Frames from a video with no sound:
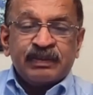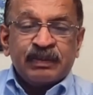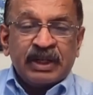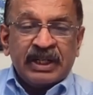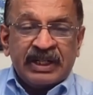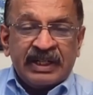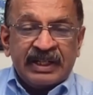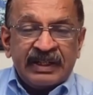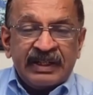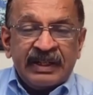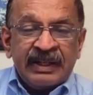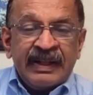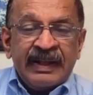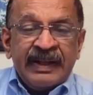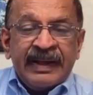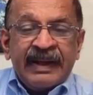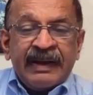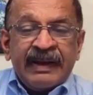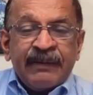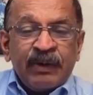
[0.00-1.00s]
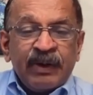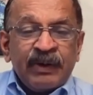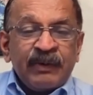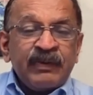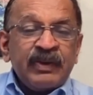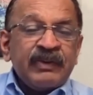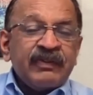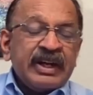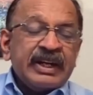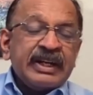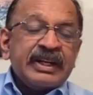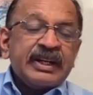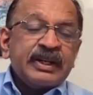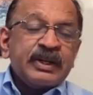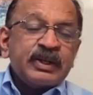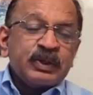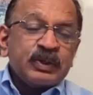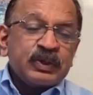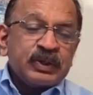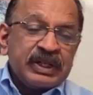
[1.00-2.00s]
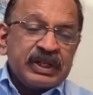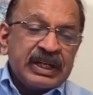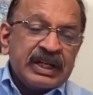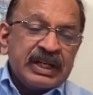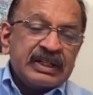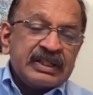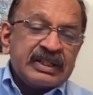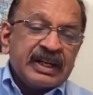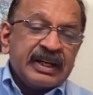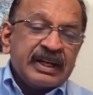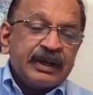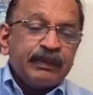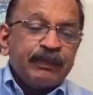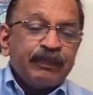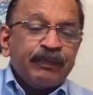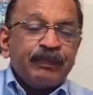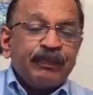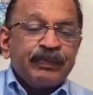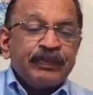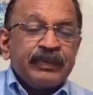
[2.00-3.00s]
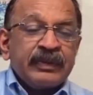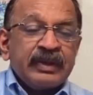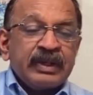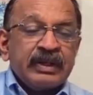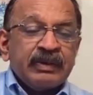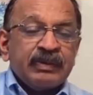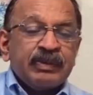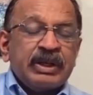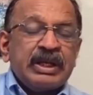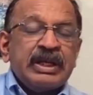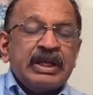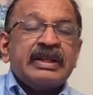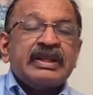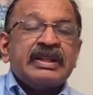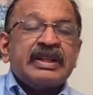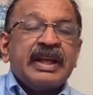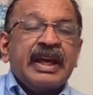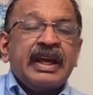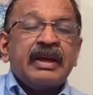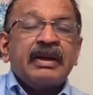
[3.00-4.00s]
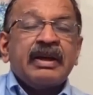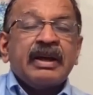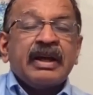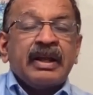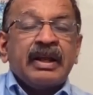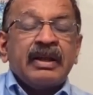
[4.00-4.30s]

But when we went into real time, we take